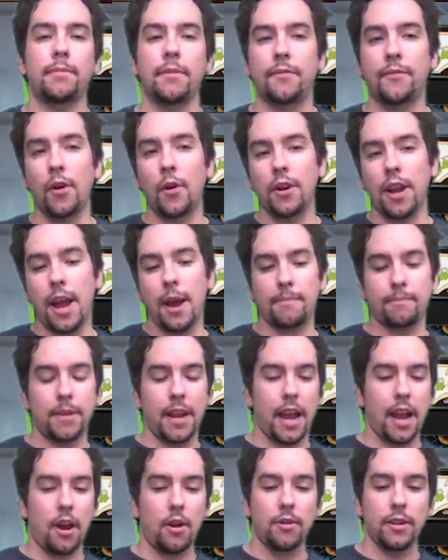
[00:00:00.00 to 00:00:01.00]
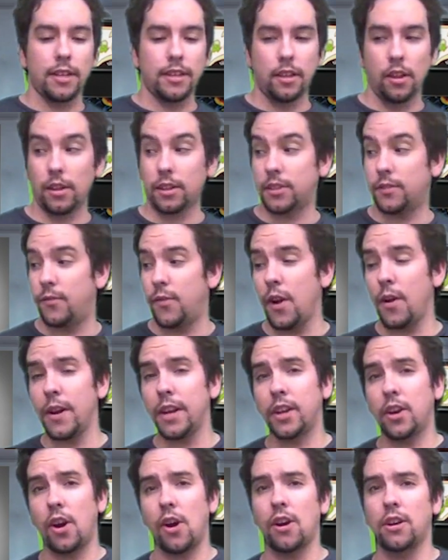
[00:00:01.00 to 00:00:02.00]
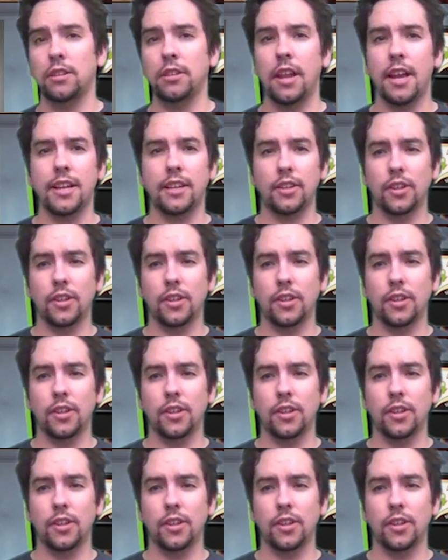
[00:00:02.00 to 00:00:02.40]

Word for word: The phone app now, it looks very card-like,